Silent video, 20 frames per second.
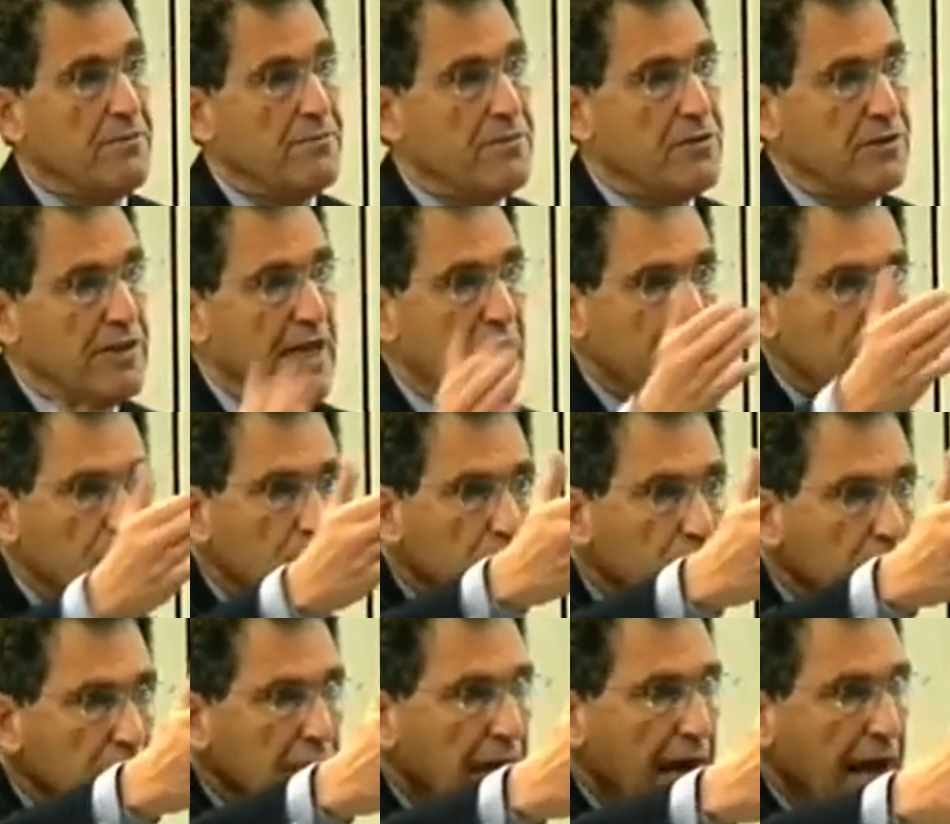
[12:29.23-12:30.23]
So that
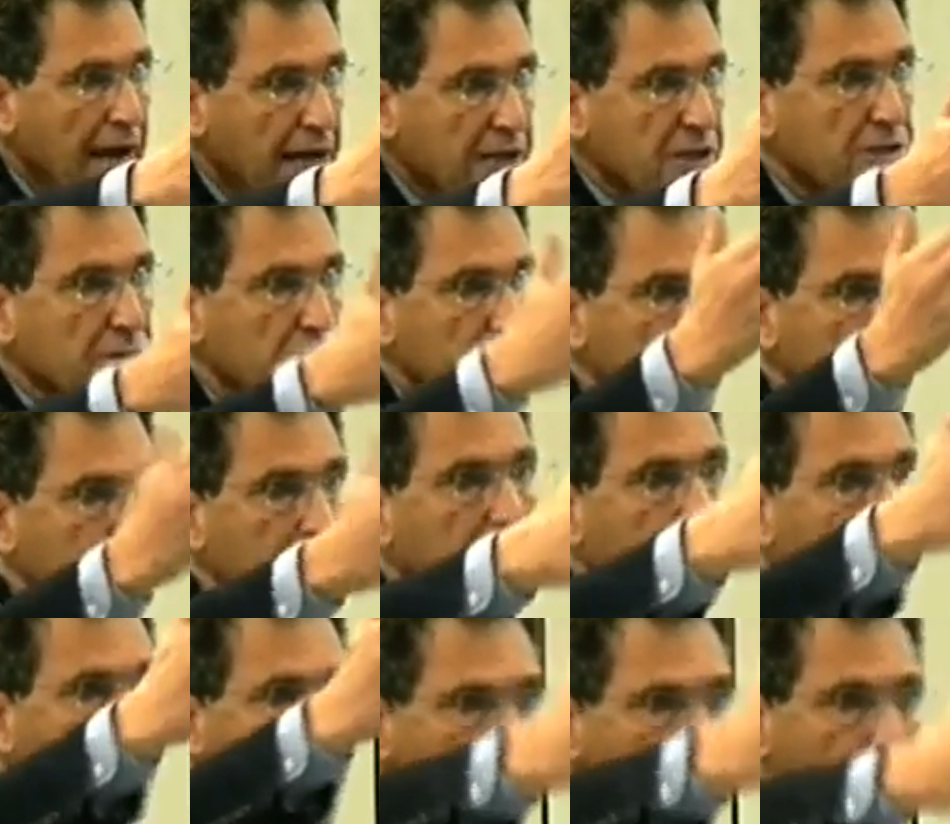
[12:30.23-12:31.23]
would actually
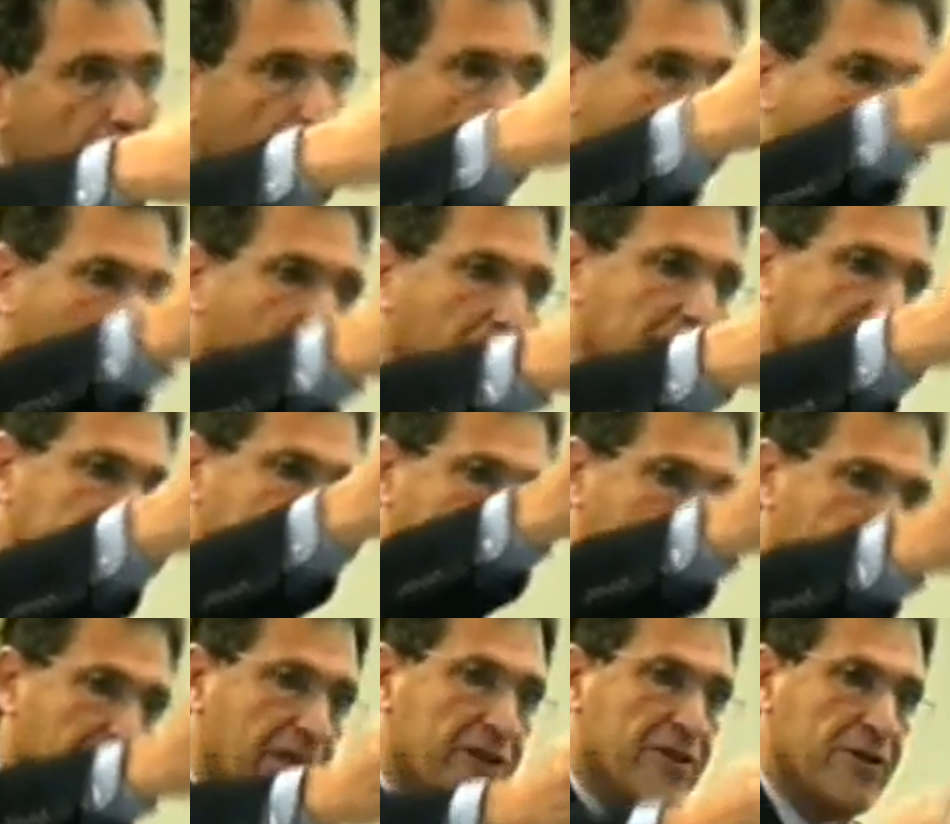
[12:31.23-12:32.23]
go in the
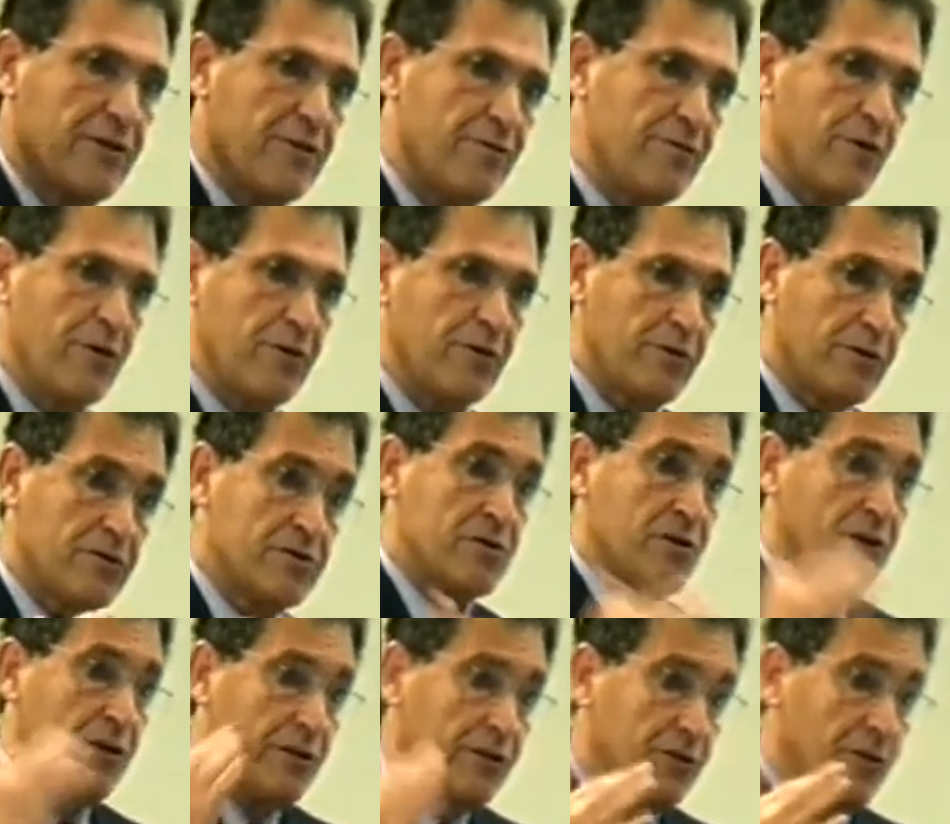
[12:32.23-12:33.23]
direction of your
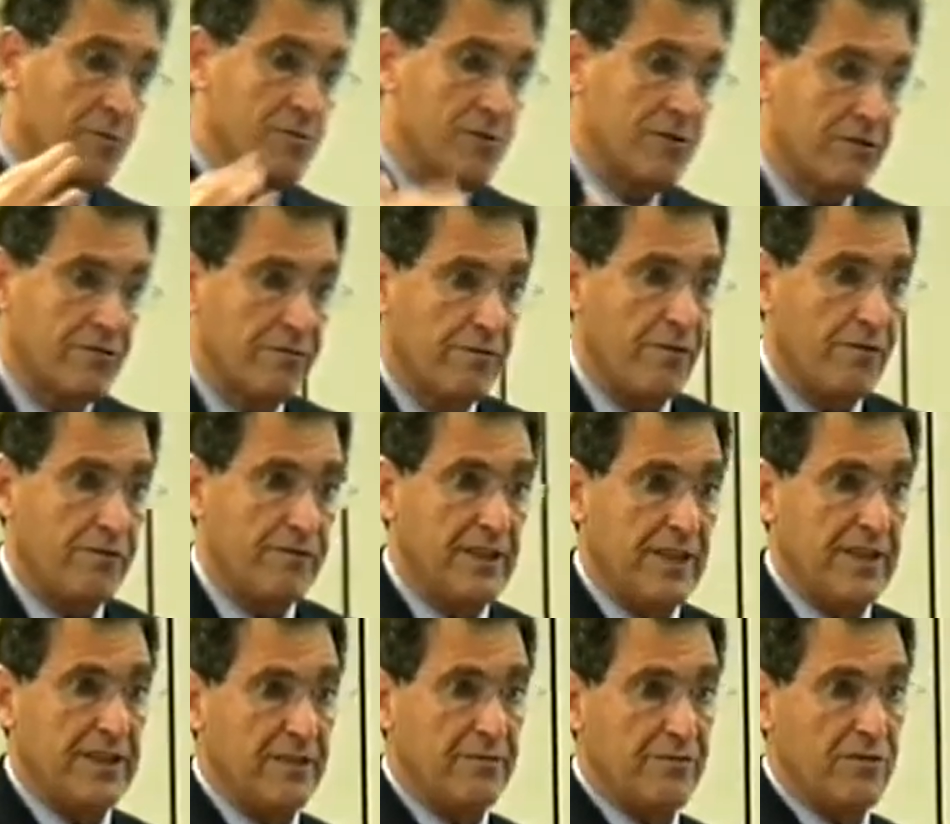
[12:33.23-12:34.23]
concern in terms of the
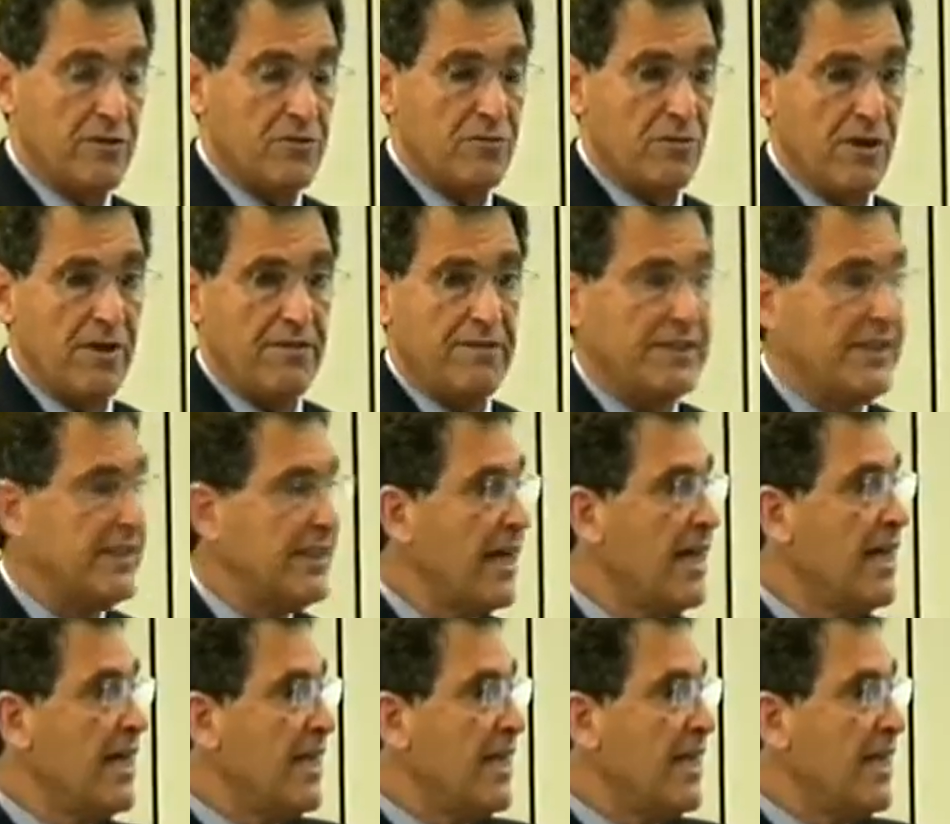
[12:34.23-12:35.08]
individual level data.